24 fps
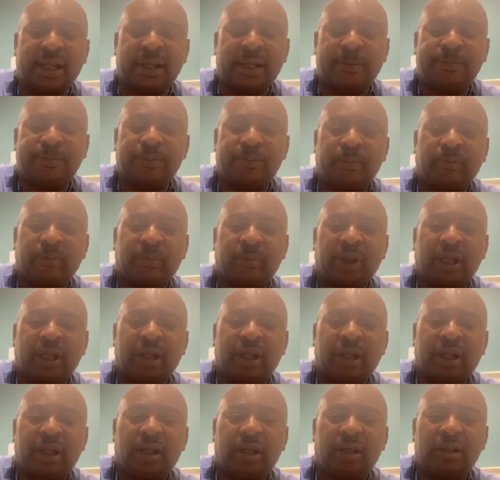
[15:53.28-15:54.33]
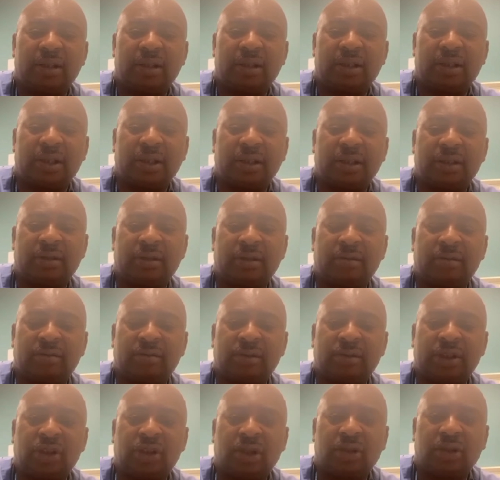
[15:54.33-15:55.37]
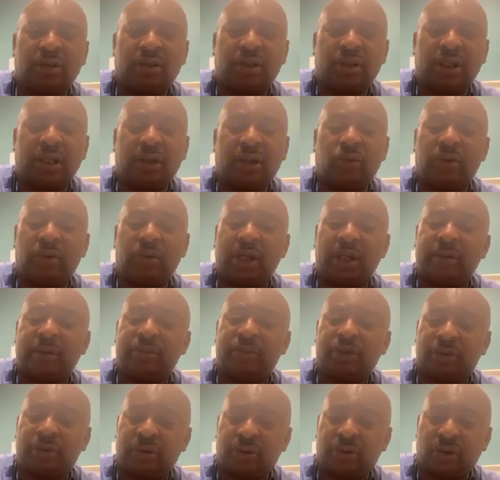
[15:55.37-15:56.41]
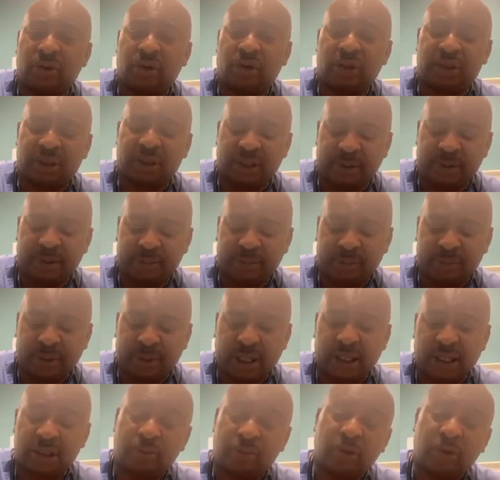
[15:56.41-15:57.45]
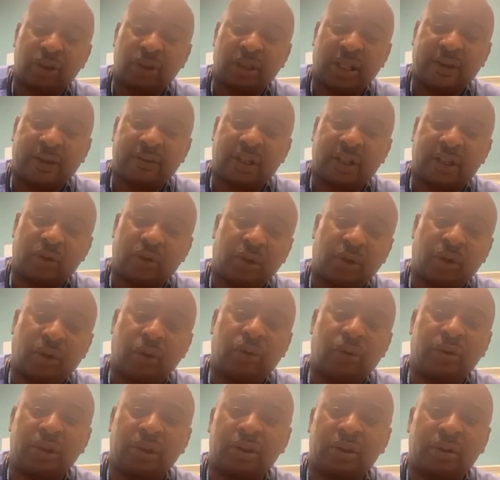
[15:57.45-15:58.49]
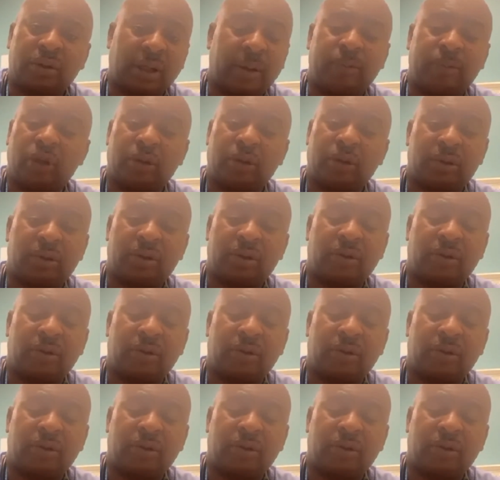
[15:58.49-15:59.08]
in there until, you know, we're able to touch as much lives as we could. I'm